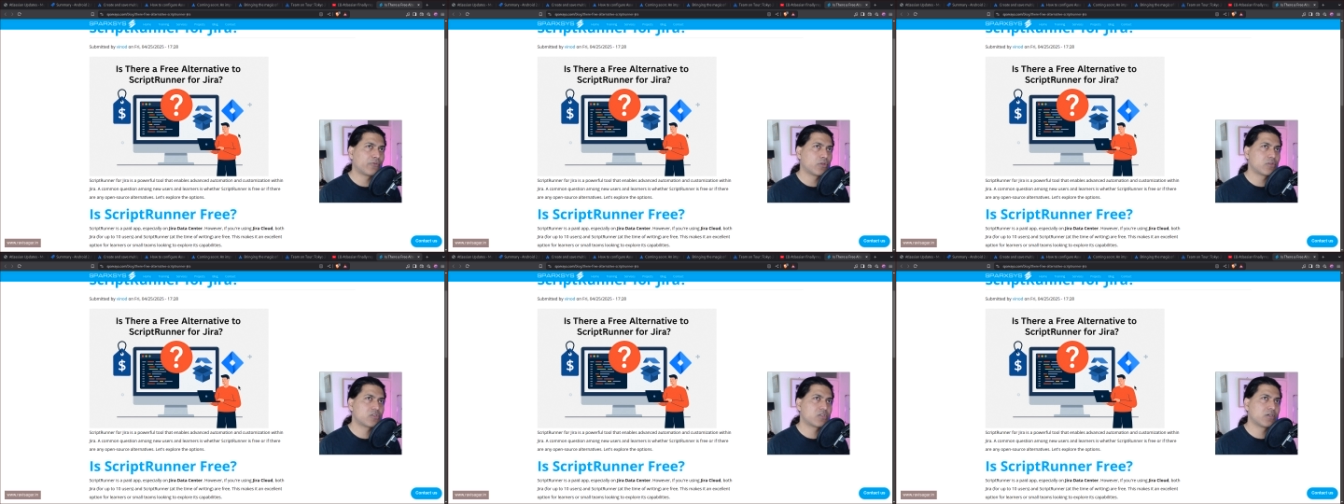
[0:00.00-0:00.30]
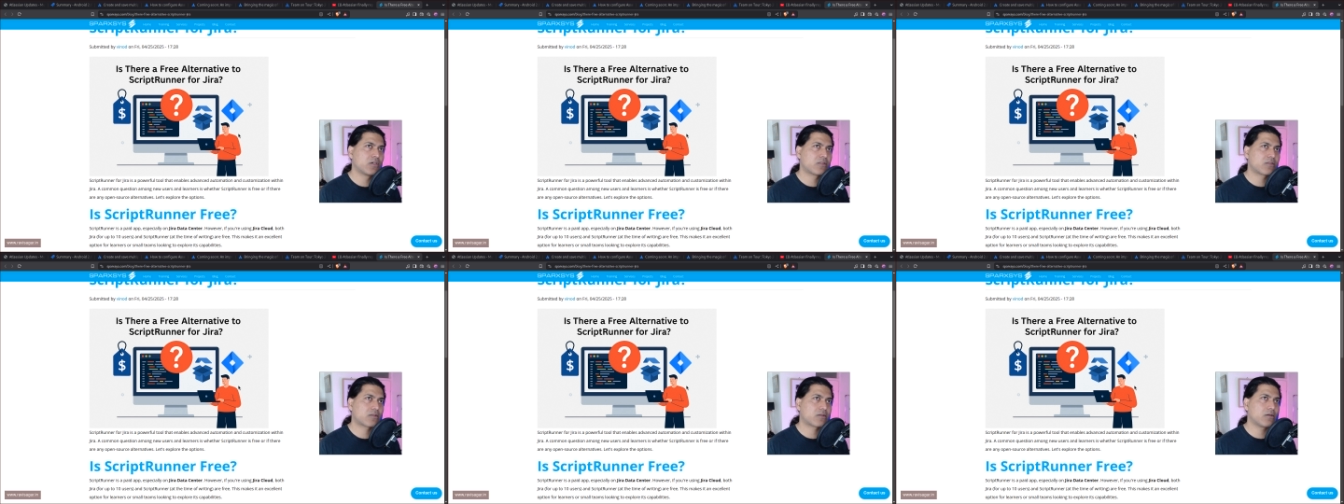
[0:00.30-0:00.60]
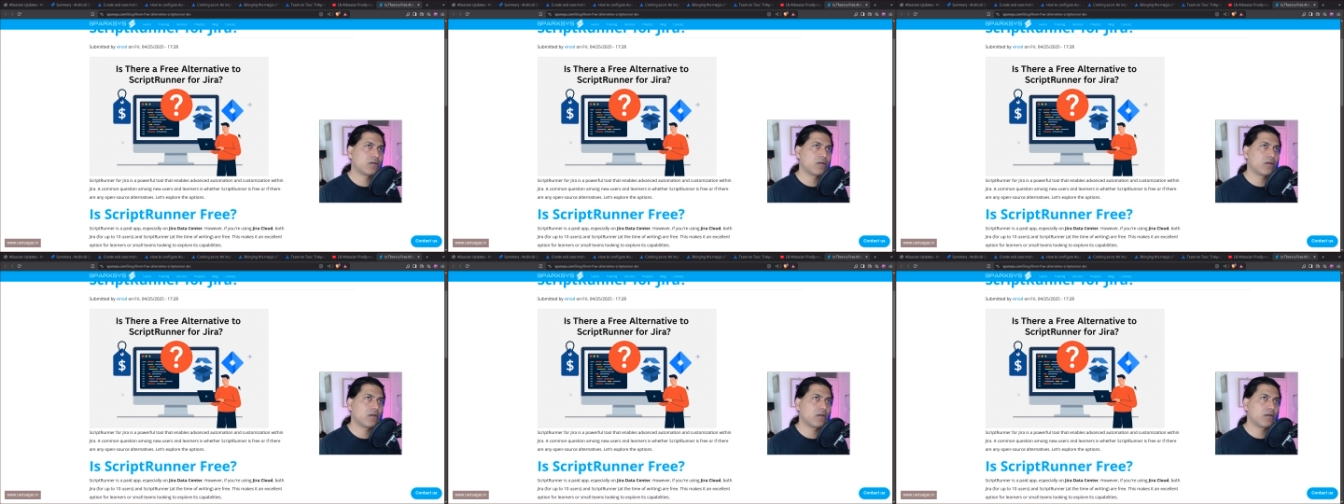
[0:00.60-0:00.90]
It was
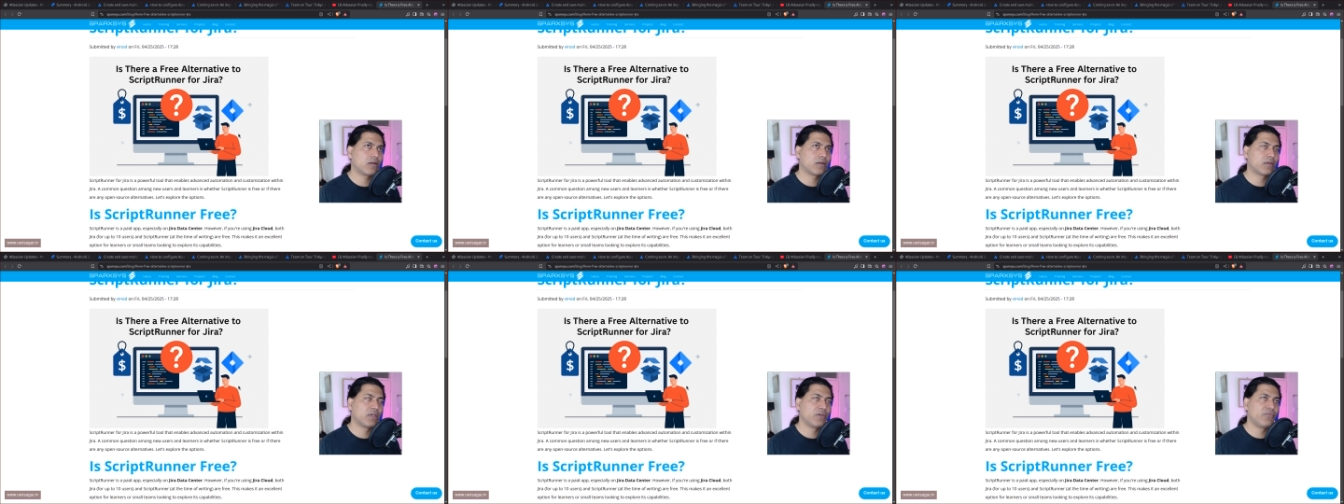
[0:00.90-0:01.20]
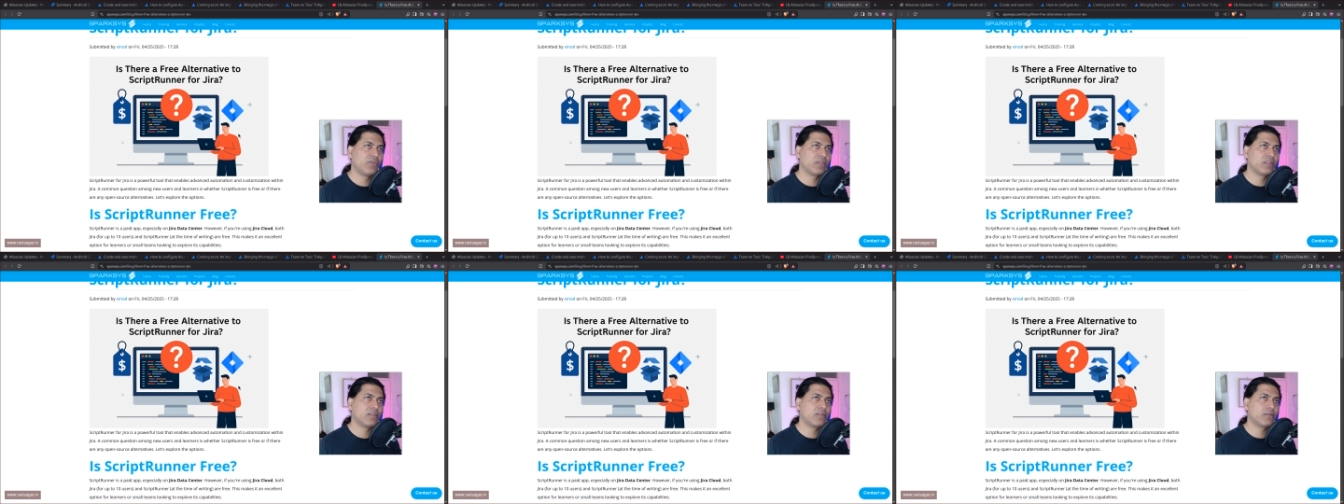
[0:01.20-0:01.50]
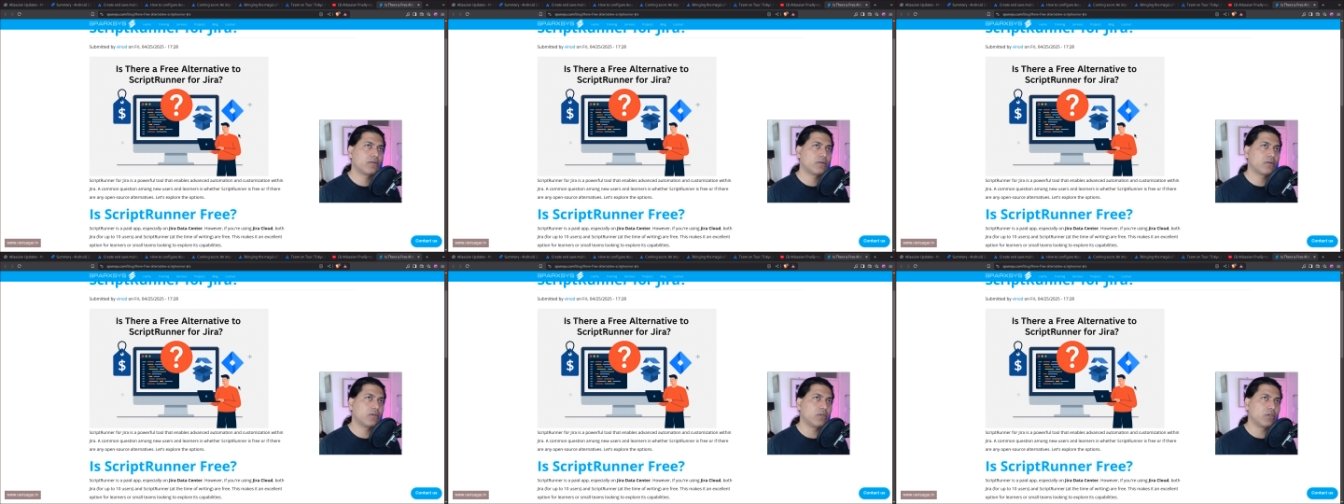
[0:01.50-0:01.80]
just
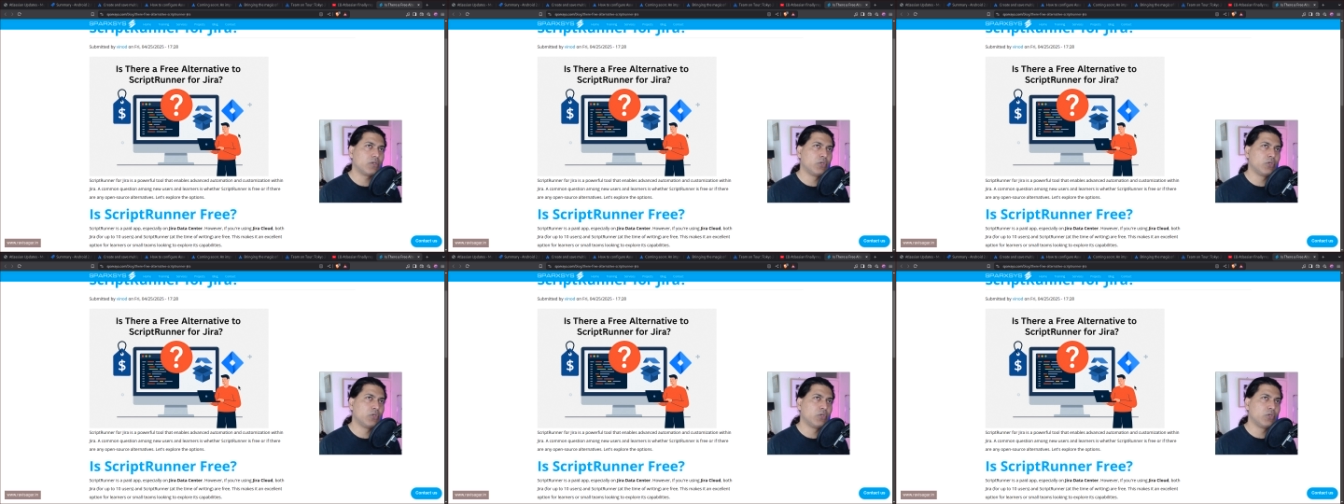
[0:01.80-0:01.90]
giving